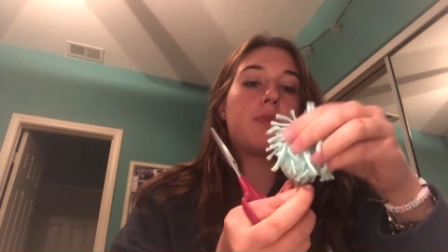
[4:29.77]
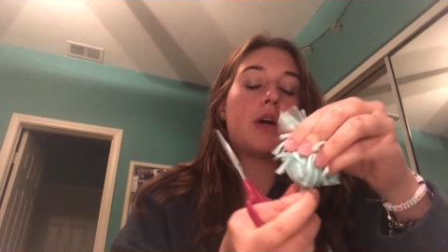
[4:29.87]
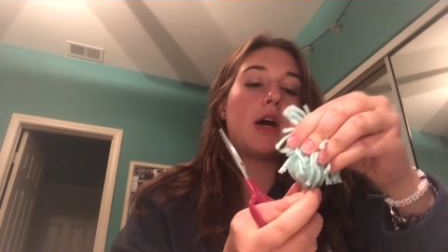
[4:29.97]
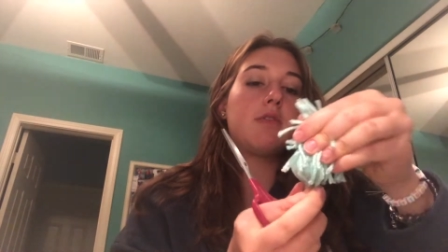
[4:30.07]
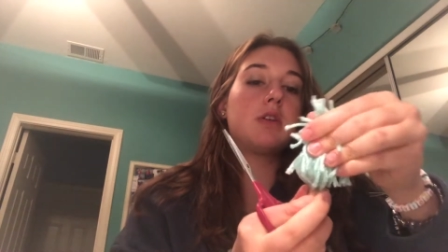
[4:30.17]

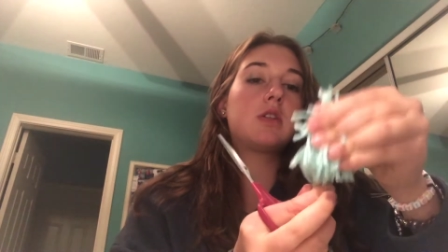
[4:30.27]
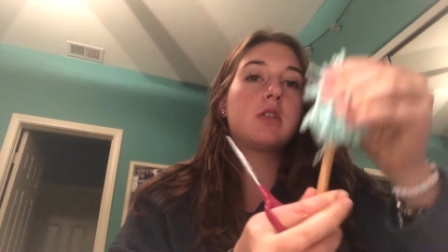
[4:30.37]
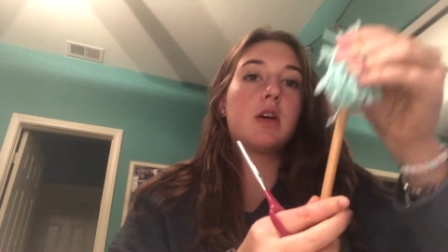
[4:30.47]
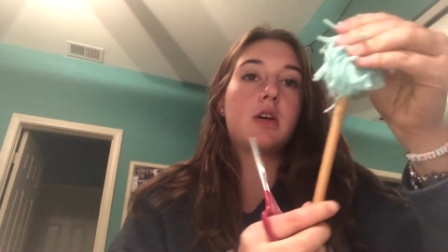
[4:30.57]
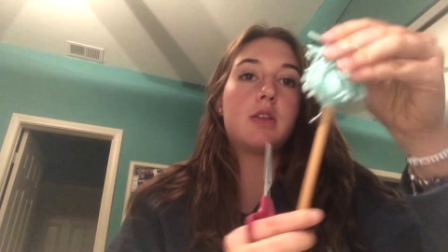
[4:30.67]
haven't
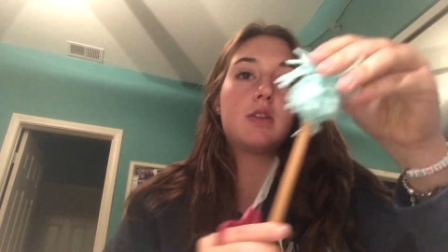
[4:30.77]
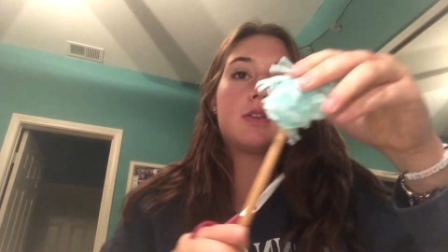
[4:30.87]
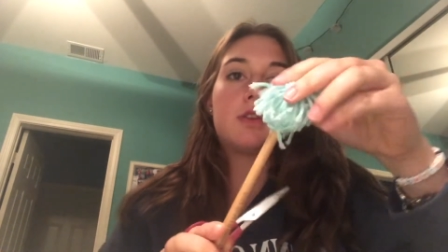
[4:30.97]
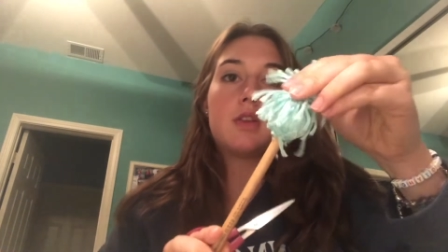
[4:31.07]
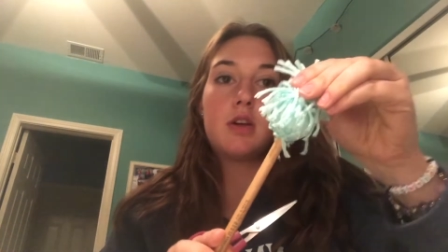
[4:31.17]

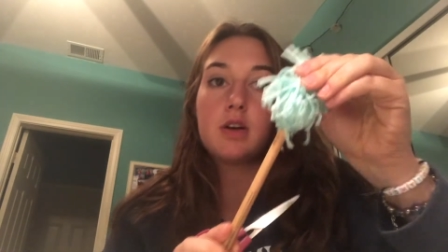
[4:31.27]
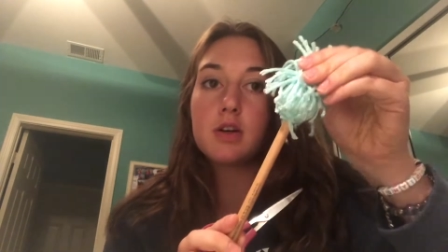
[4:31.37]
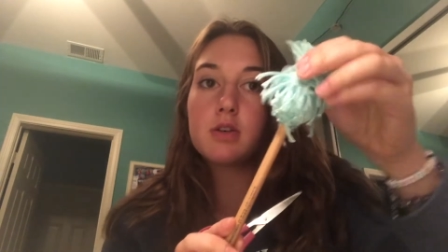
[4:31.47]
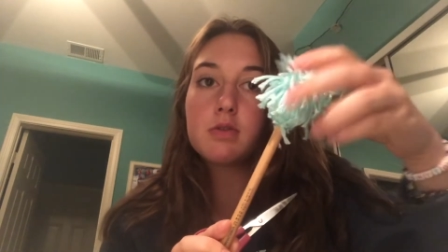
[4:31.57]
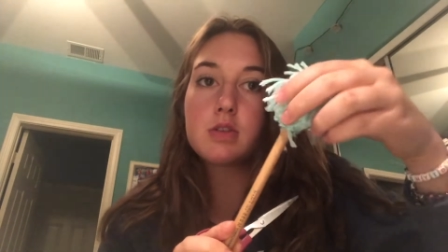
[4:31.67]
done
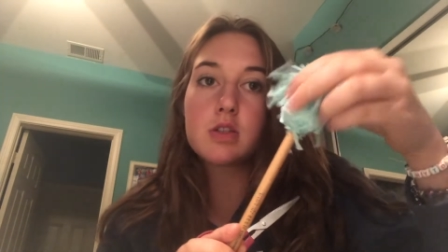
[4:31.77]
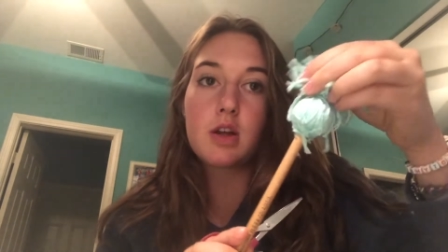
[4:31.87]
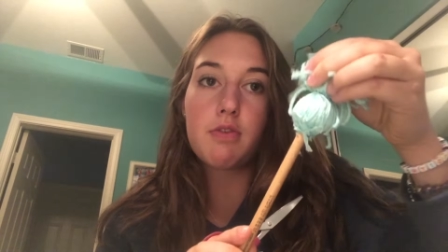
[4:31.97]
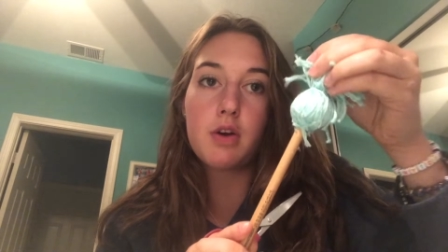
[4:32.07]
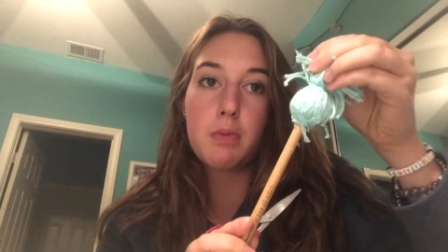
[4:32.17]
the
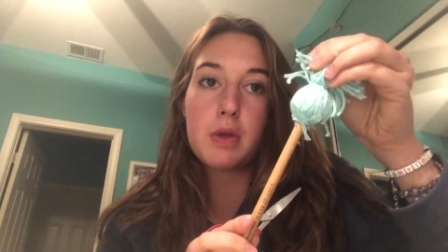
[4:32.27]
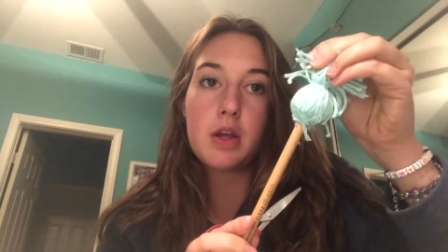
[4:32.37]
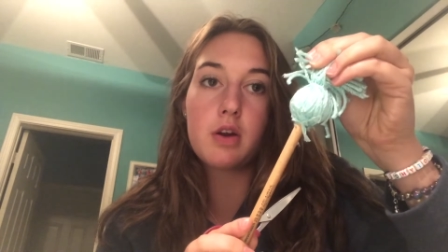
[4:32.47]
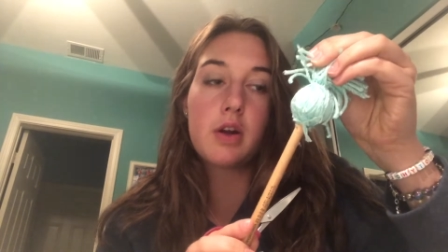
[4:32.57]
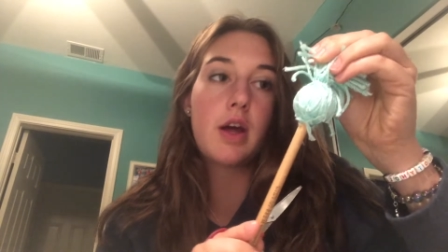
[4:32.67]
stuff up
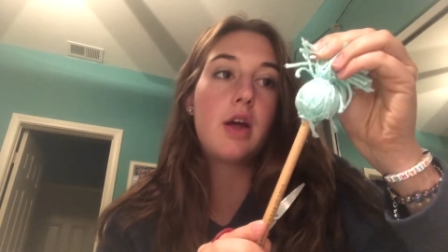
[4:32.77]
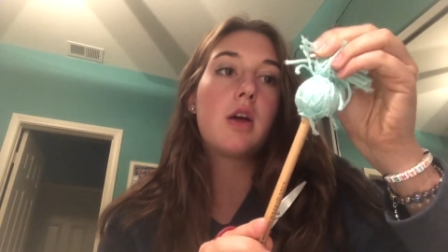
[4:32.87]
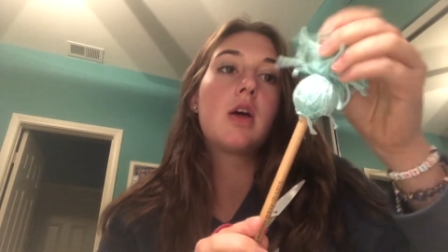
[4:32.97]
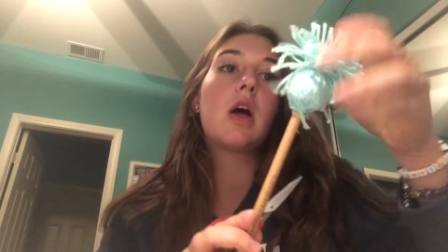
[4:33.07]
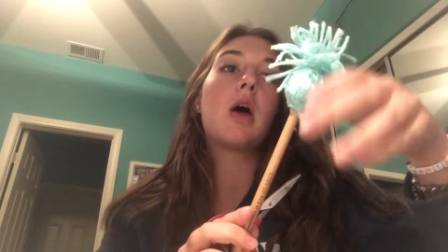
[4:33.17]
here yet,
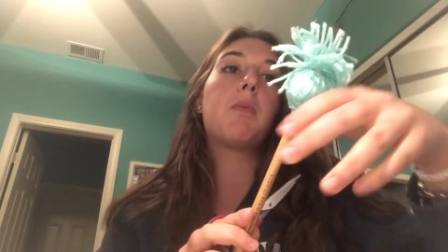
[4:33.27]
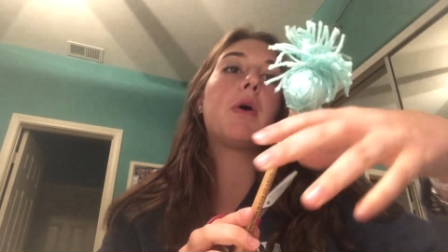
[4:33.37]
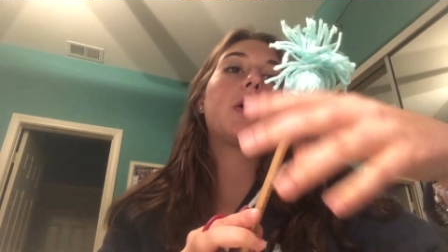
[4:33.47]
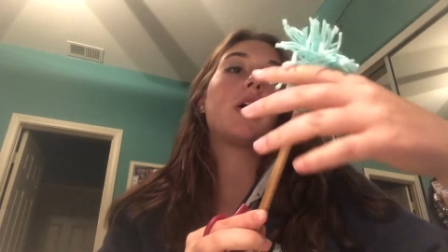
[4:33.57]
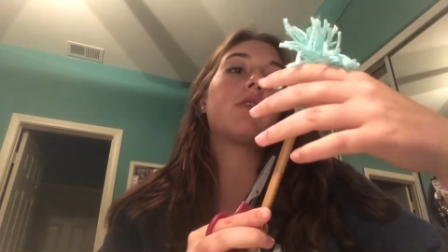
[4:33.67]
but
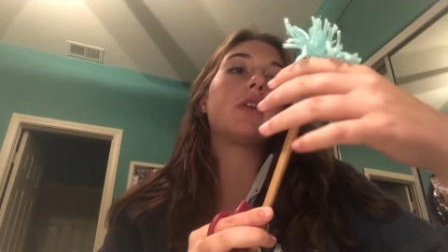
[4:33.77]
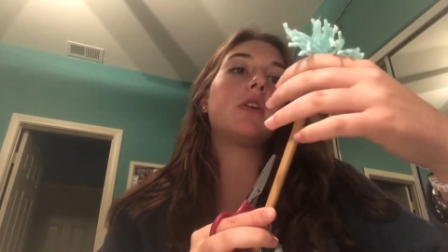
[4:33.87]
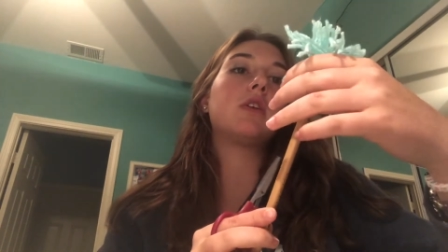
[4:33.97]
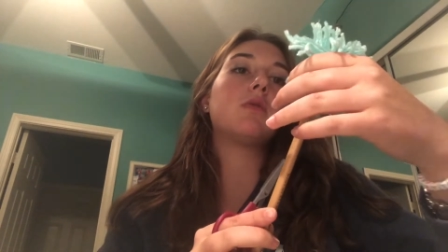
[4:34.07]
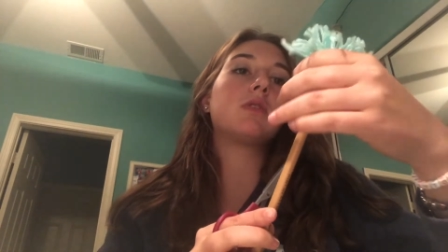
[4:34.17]
all I gotta really
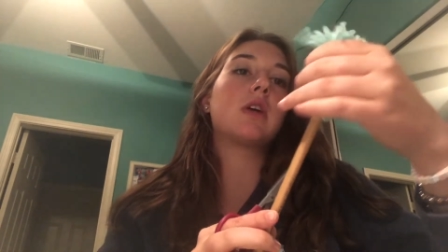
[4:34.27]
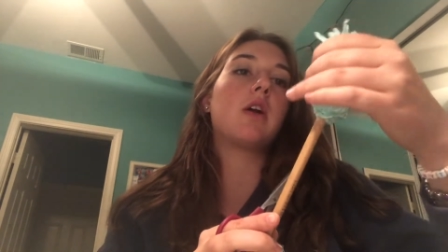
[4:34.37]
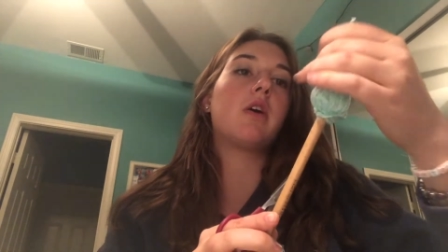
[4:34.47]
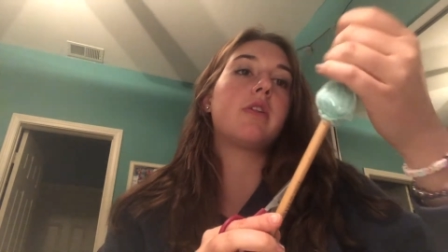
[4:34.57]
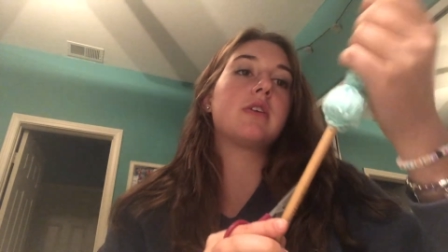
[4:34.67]
do is get
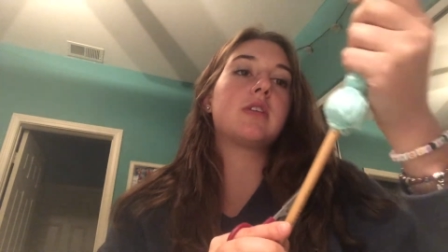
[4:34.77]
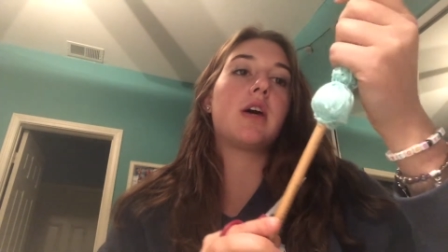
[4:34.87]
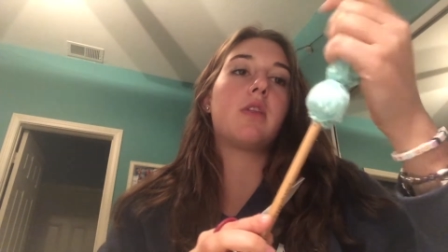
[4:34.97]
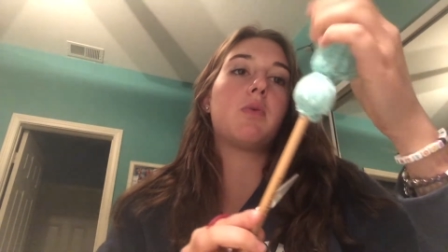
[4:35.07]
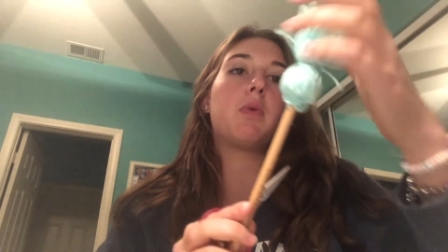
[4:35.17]
all this
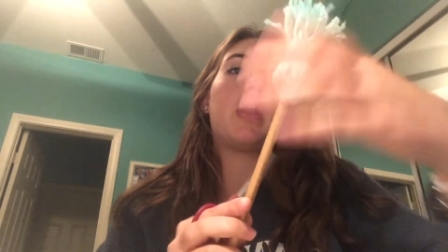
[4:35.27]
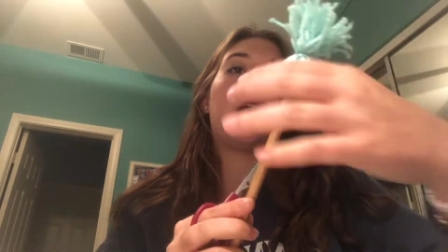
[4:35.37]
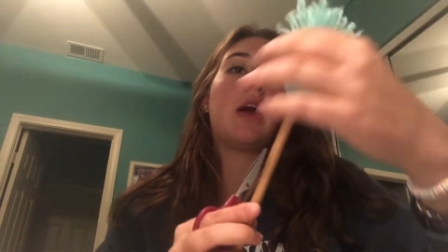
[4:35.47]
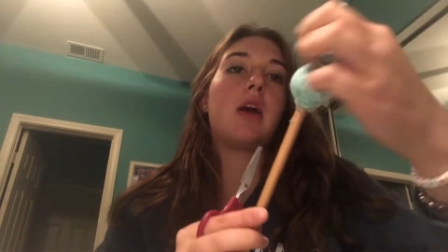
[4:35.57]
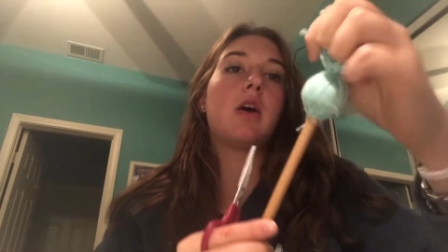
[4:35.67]
out of the
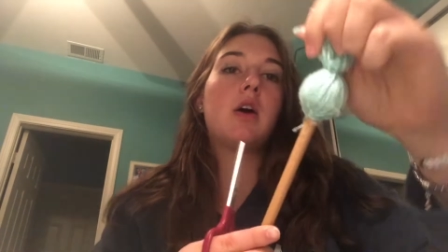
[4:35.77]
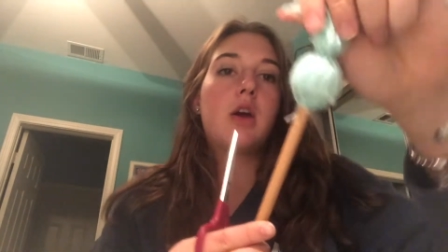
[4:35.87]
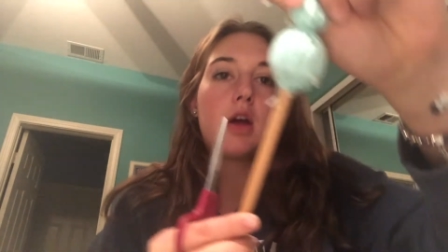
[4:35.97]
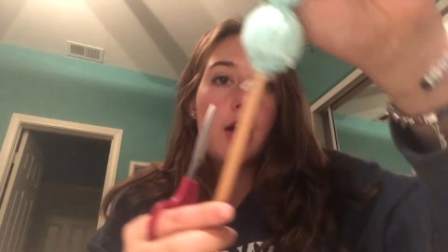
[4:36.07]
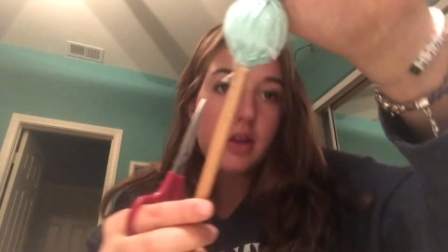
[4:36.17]
way,
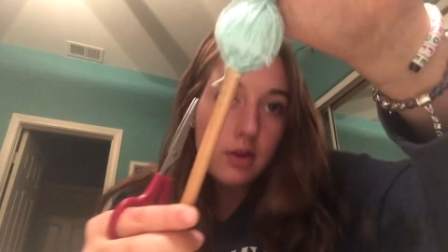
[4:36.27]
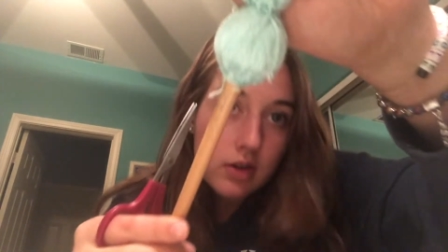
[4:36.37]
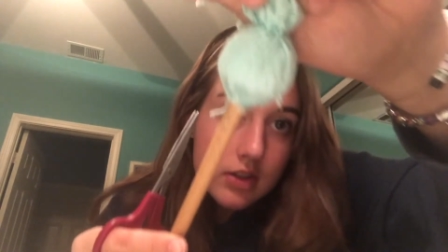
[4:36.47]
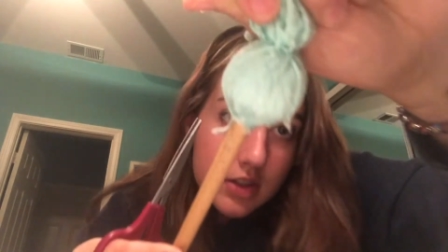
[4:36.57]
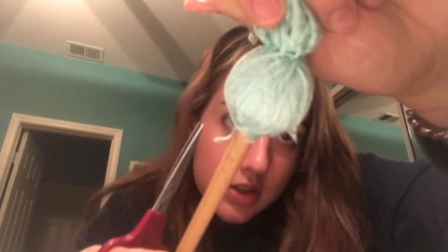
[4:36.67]
and you
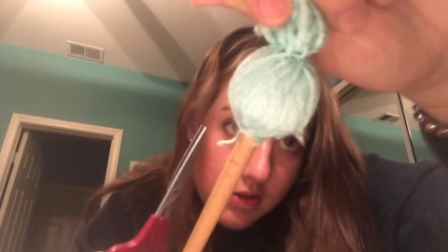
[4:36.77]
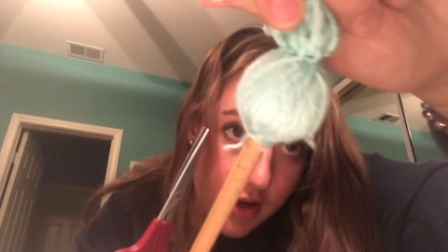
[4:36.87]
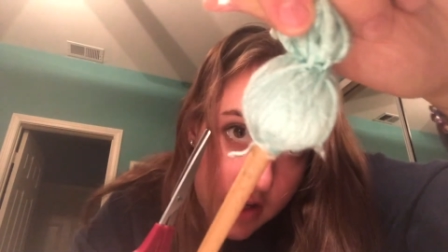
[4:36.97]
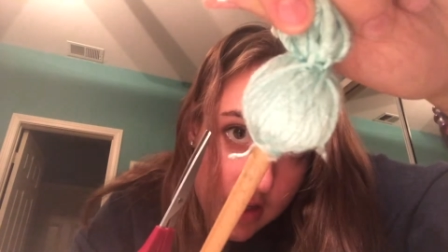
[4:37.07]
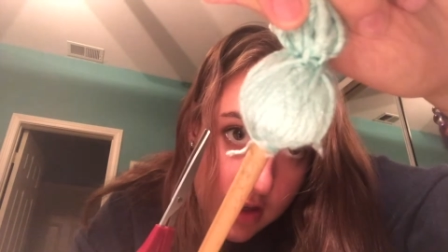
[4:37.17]
can see
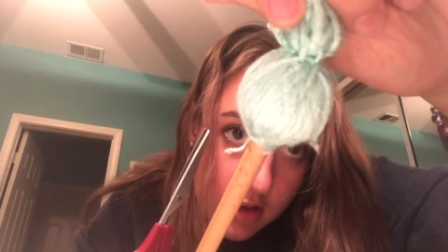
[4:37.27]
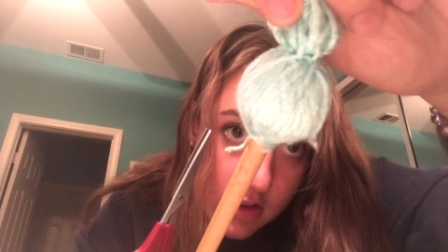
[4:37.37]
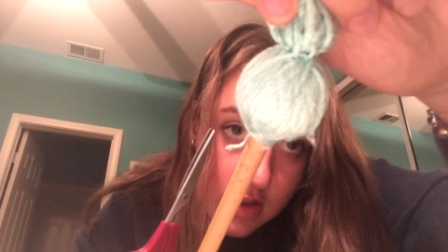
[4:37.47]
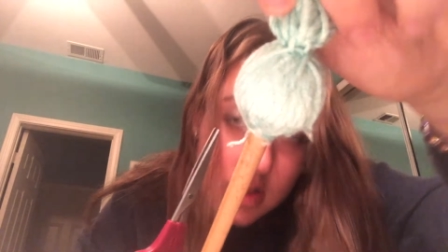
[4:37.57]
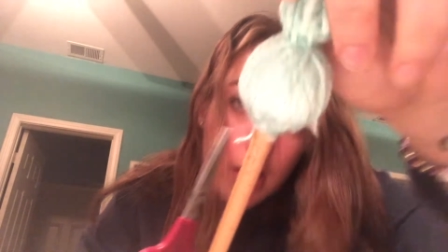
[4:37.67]
right here
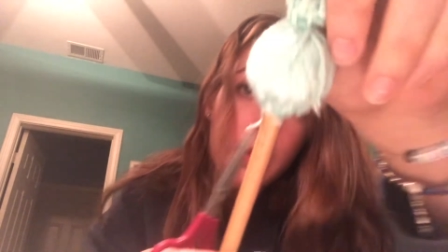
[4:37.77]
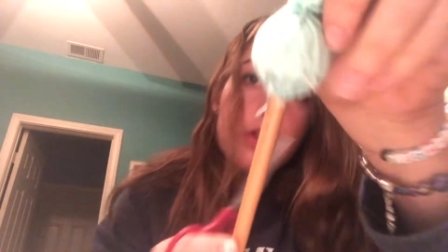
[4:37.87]
the sewing,